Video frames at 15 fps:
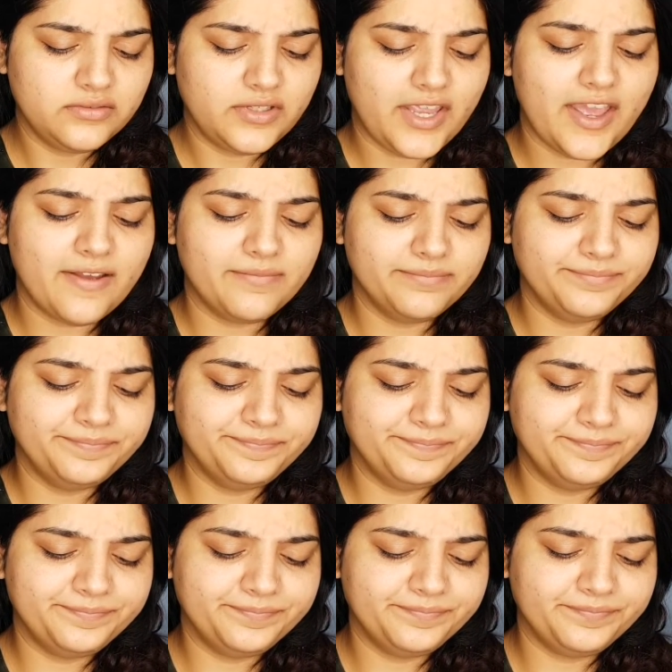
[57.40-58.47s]
yeah,
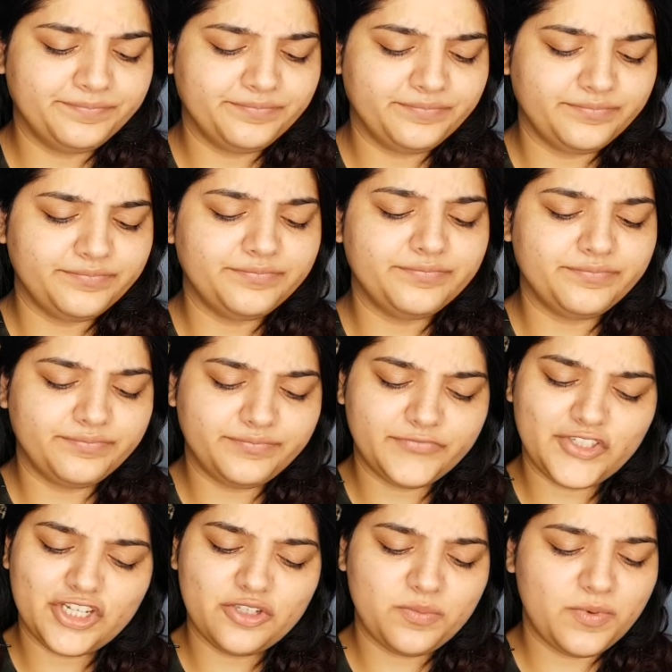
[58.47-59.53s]

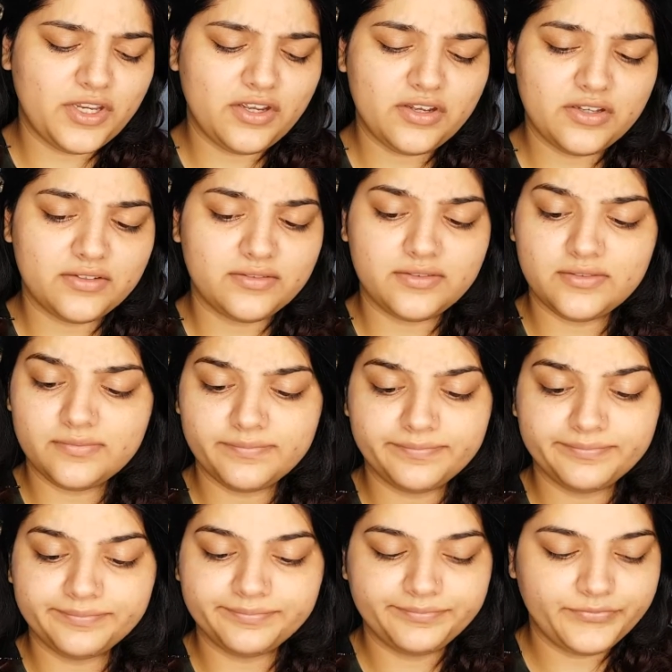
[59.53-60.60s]
just because
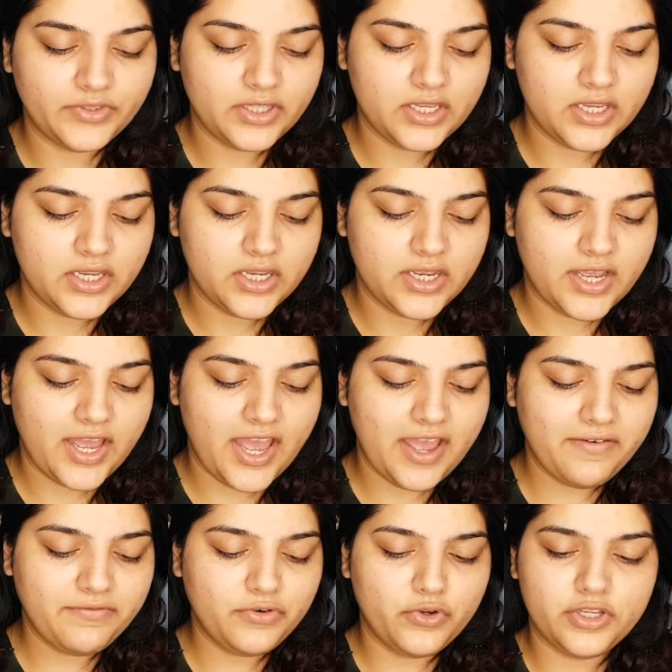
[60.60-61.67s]
I
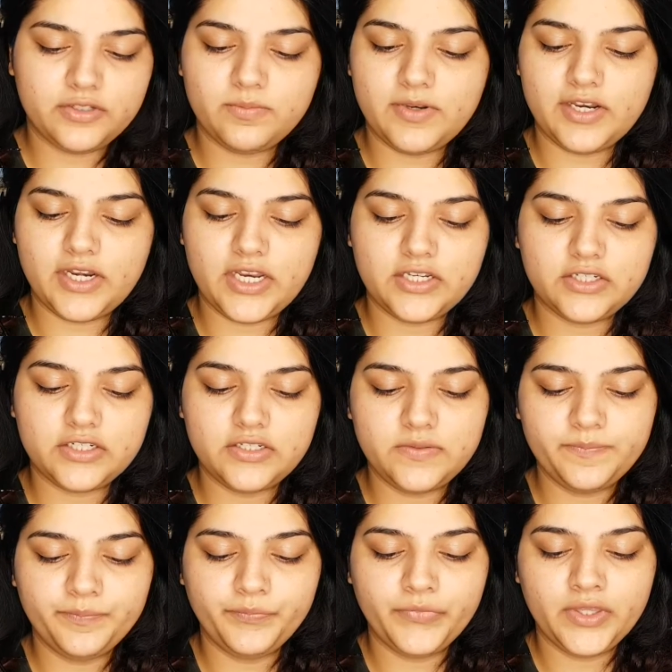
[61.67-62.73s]
have no
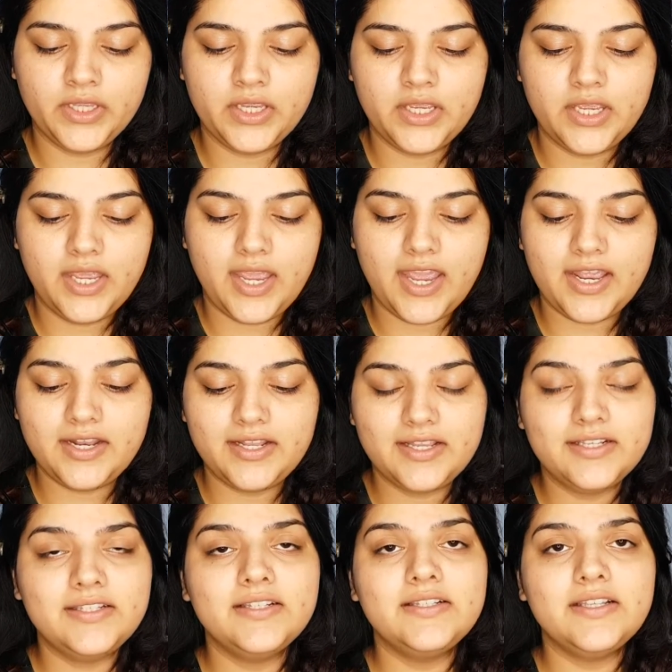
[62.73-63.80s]
explanation. And
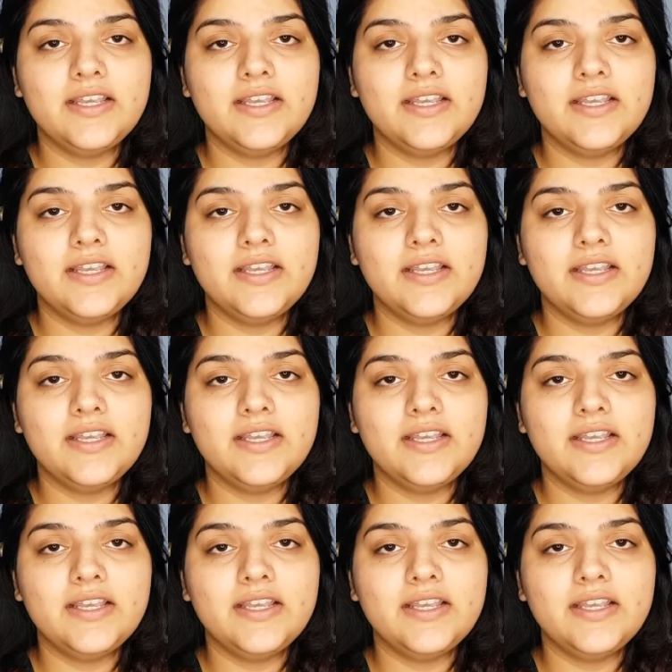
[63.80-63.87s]
this is